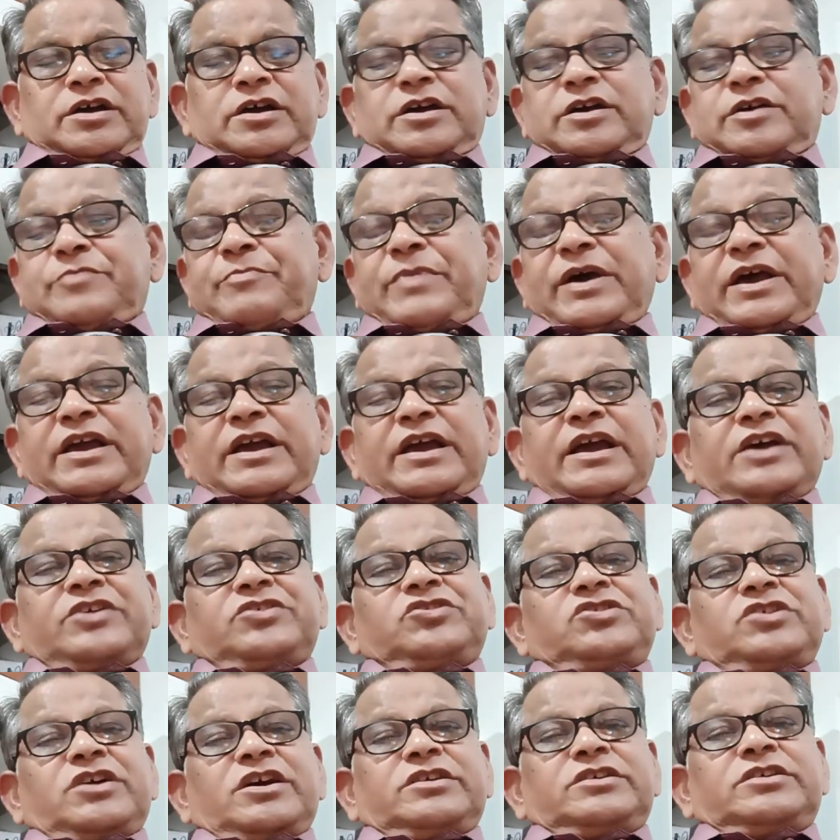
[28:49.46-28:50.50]
by
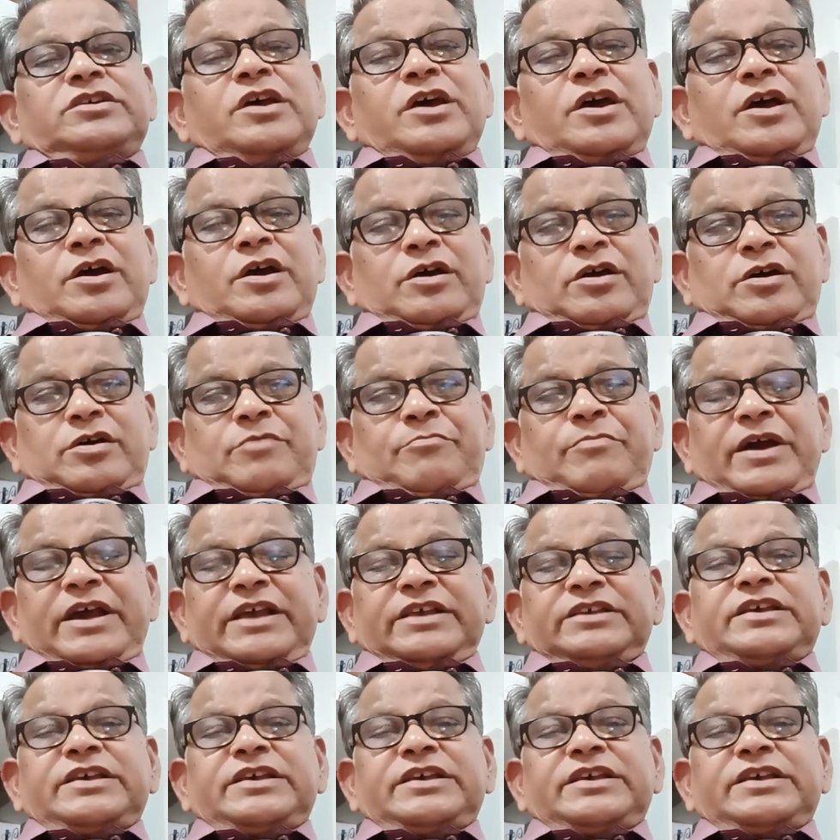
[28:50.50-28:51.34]
gestures, by